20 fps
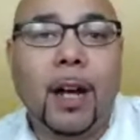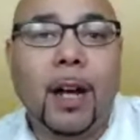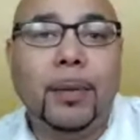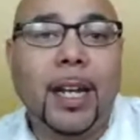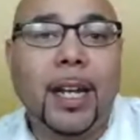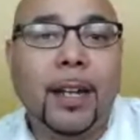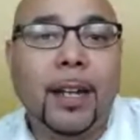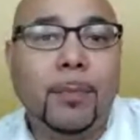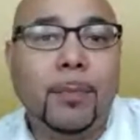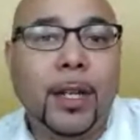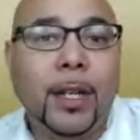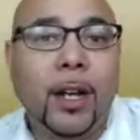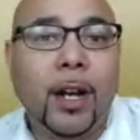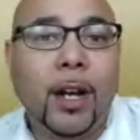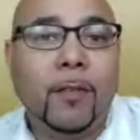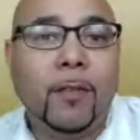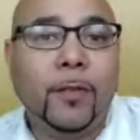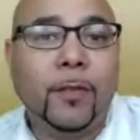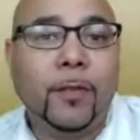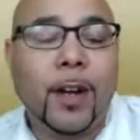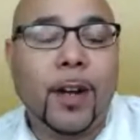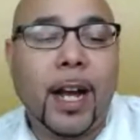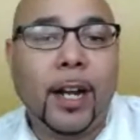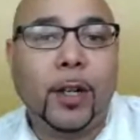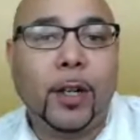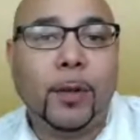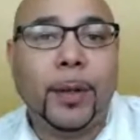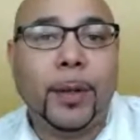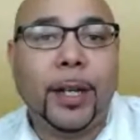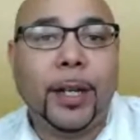my job laid me
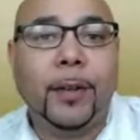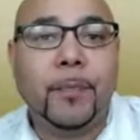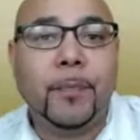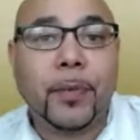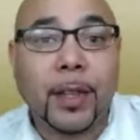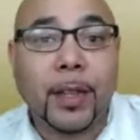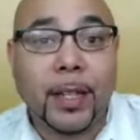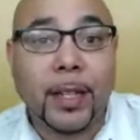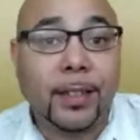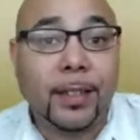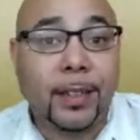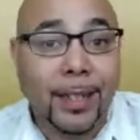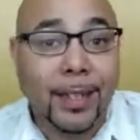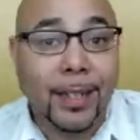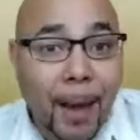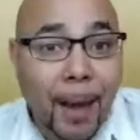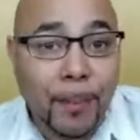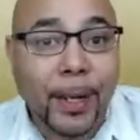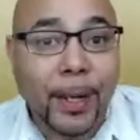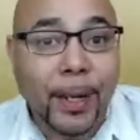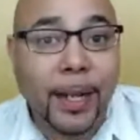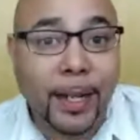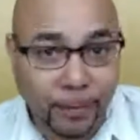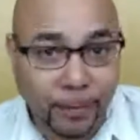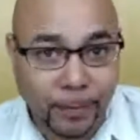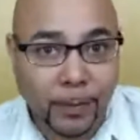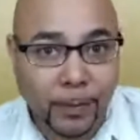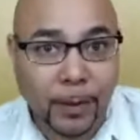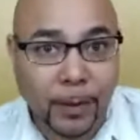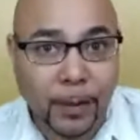off or fired me. This is
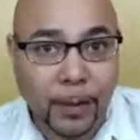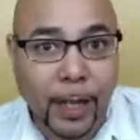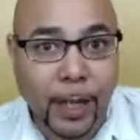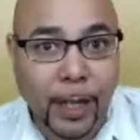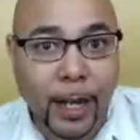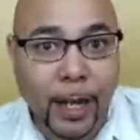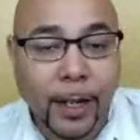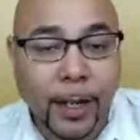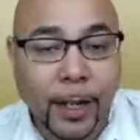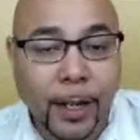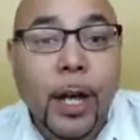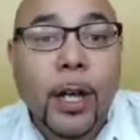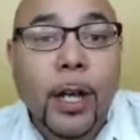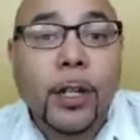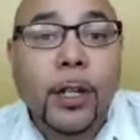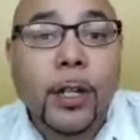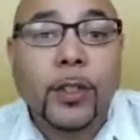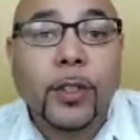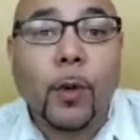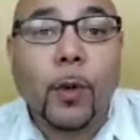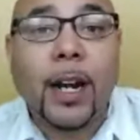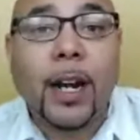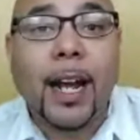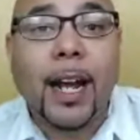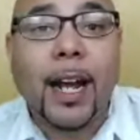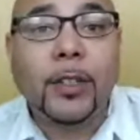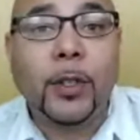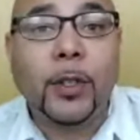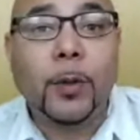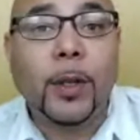happening, okay? So what
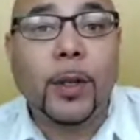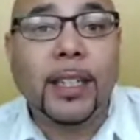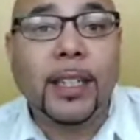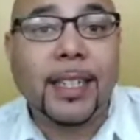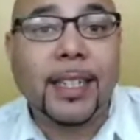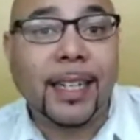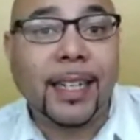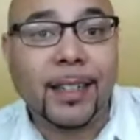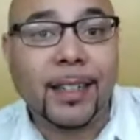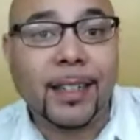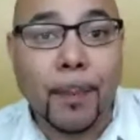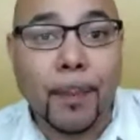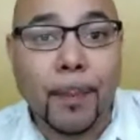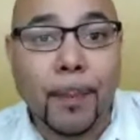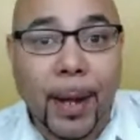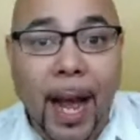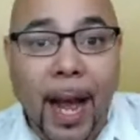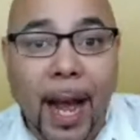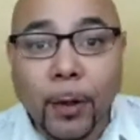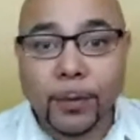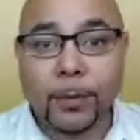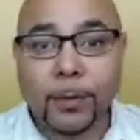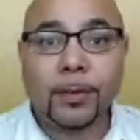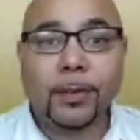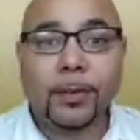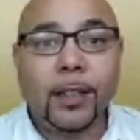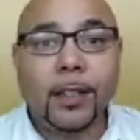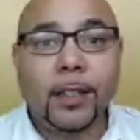I do is I step out.